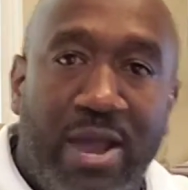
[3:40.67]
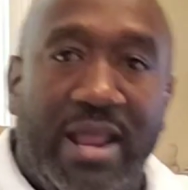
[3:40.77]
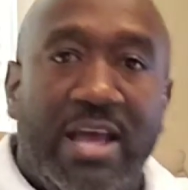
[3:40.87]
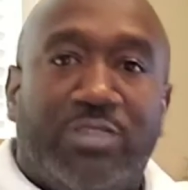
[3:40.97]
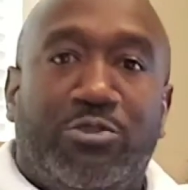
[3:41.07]

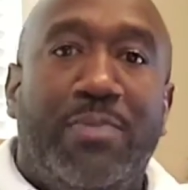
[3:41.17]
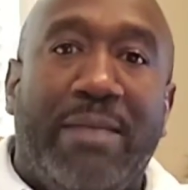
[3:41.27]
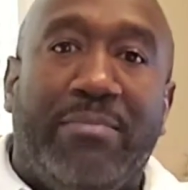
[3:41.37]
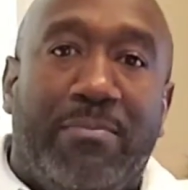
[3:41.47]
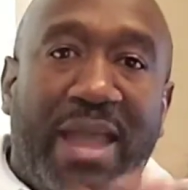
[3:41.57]
right? So
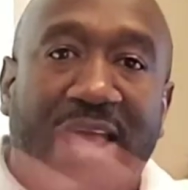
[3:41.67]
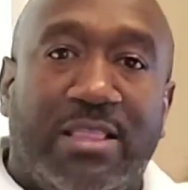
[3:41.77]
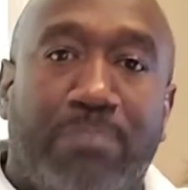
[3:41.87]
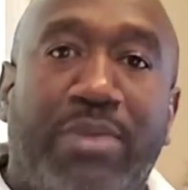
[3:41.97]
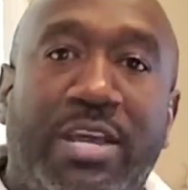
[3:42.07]
you'll be able to
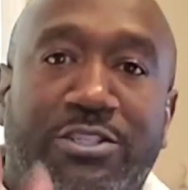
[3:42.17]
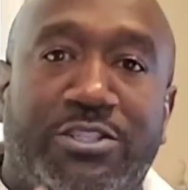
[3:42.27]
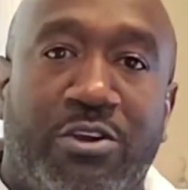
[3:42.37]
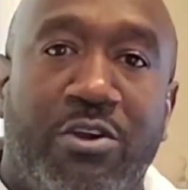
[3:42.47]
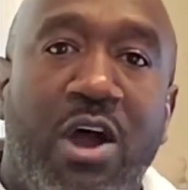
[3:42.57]
paint the
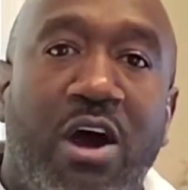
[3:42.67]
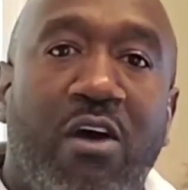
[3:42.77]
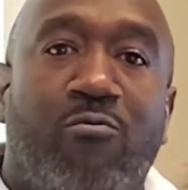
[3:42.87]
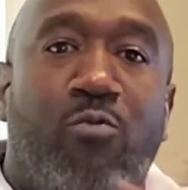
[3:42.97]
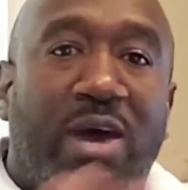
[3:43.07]
picture
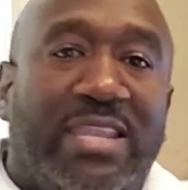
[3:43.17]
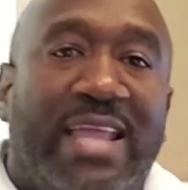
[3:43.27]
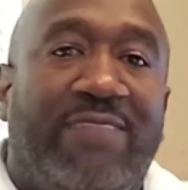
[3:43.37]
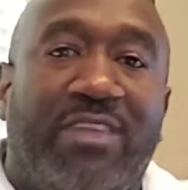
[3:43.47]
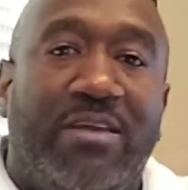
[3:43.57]
of
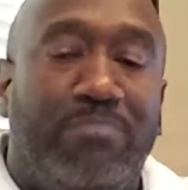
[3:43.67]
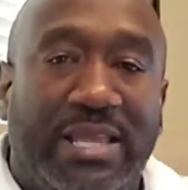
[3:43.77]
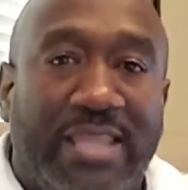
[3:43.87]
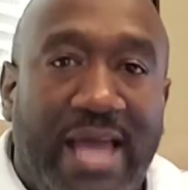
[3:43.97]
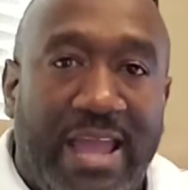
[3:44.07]
what life can
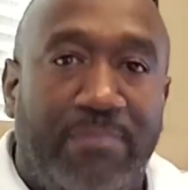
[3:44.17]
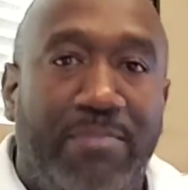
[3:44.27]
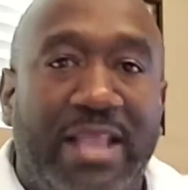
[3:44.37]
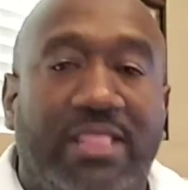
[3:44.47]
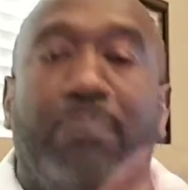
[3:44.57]
be
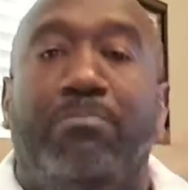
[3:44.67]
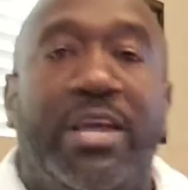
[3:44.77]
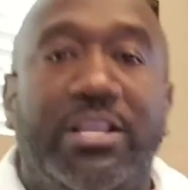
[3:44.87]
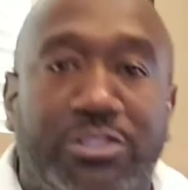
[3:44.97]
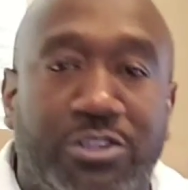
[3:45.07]
like. Paint the
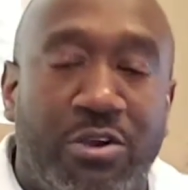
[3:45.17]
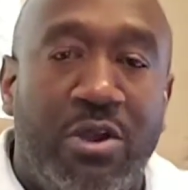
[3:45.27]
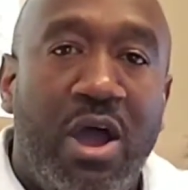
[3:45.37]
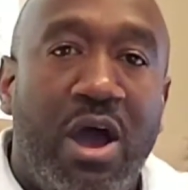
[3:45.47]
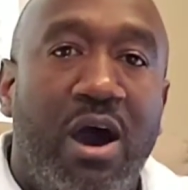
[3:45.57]

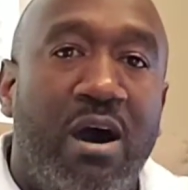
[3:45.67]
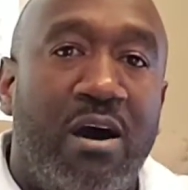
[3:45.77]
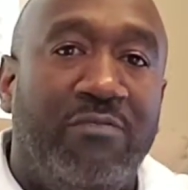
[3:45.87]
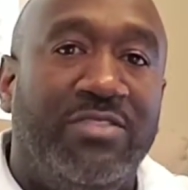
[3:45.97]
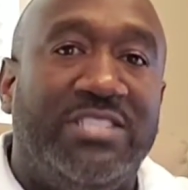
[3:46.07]
picture
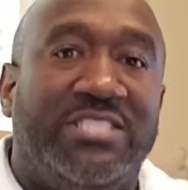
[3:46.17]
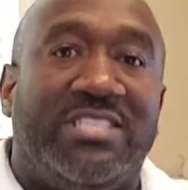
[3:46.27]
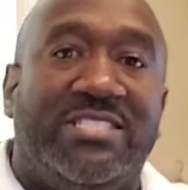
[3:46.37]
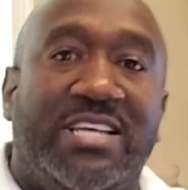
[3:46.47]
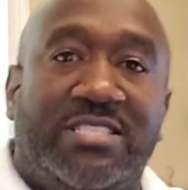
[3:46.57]
of the
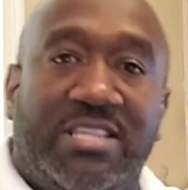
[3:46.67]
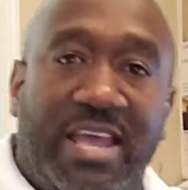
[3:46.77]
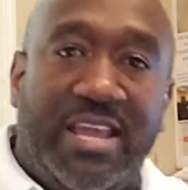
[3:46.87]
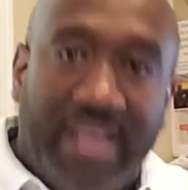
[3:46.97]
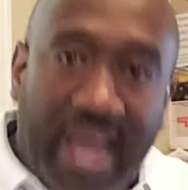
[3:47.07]
success
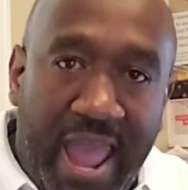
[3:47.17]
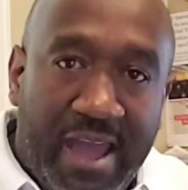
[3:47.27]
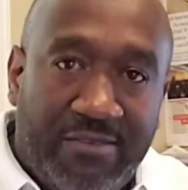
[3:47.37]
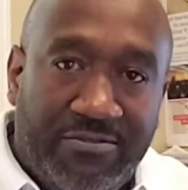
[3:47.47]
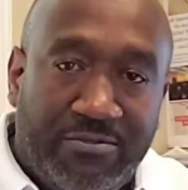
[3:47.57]
that they can
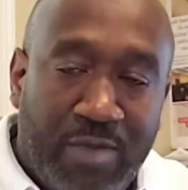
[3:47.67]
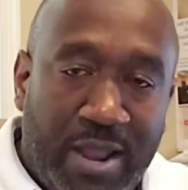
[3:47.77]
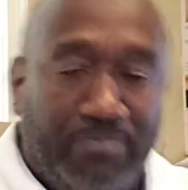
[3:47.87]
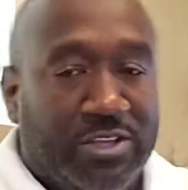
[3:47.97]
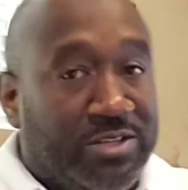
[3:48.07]
have,
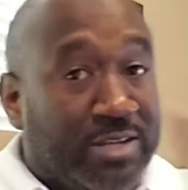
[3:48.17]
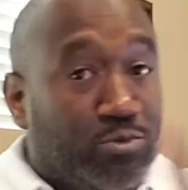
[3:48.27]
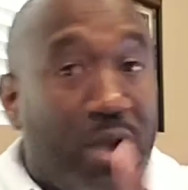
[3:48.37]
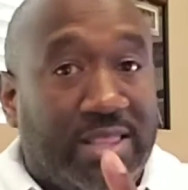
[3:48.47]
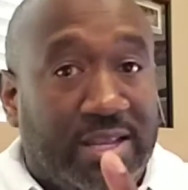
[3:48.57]
right? So
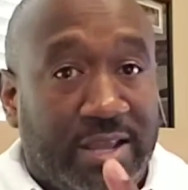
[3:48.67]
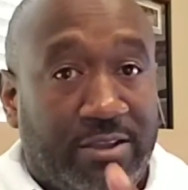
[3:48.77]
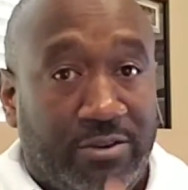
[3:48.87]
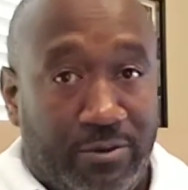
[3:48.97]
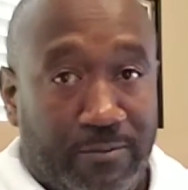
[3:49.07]
that's one thing
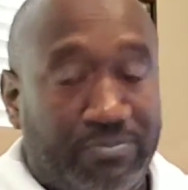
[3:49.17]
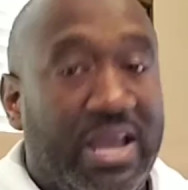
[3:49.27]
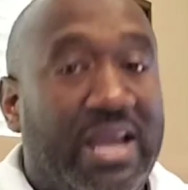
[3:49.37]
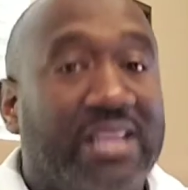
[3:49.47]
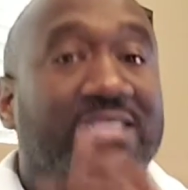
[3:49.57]
they can do.
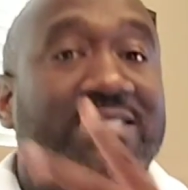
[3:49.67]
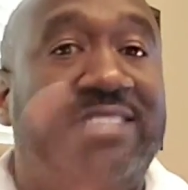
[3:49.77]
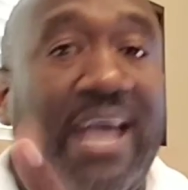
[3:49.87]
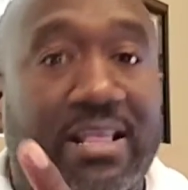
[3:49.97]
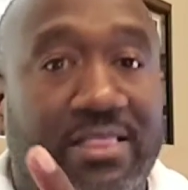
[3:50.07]
The
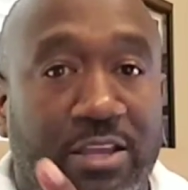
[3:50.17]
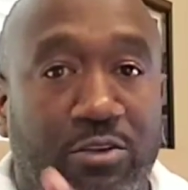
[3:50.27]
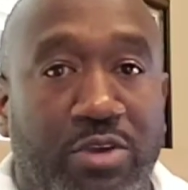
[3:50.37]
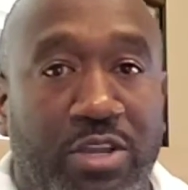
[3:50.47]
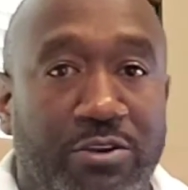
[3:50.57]
second
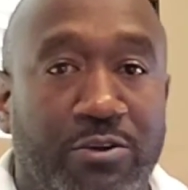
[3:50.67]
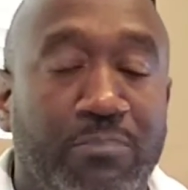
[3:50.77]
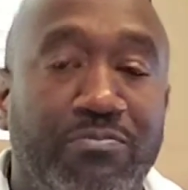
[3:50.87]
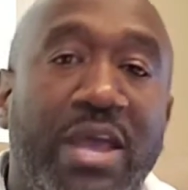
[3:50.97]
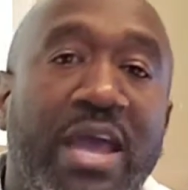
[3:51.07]
thing you can
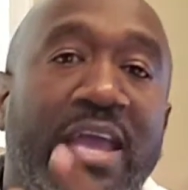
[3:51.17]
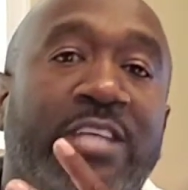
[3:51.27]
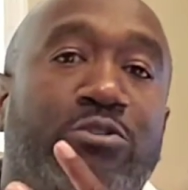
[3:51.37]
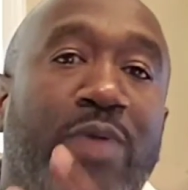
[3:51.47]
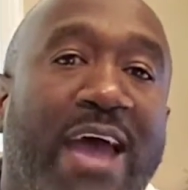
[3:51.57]
do
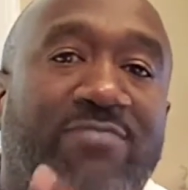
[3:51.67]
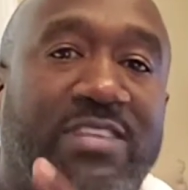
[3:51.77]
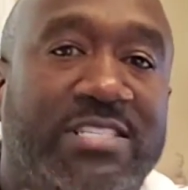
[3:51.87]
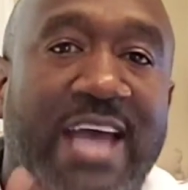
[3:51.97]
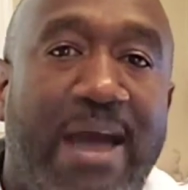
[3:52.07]
is you
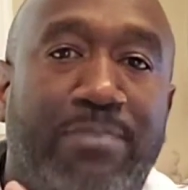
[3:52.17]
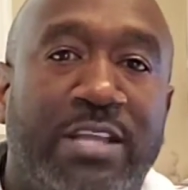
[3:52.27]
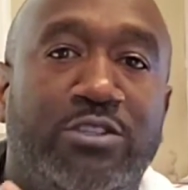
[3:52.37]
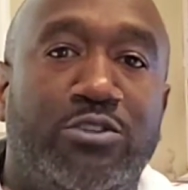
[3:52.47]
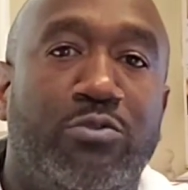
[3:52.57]
have to
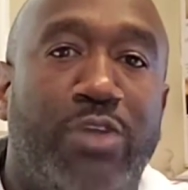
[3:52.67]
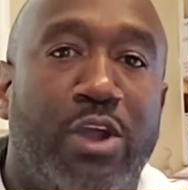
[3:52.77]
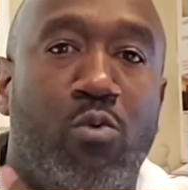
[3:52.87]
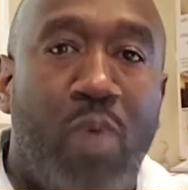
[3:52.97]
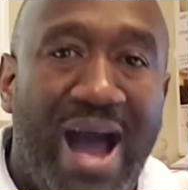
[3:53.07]
tap into
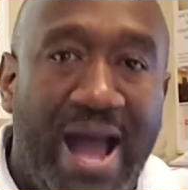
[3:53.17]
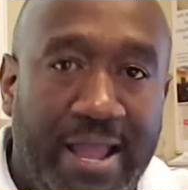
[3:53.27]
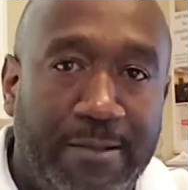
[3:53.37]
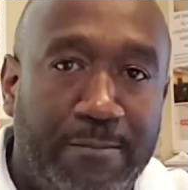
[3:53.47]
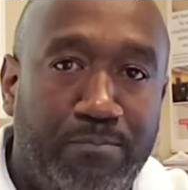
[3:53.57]
their why.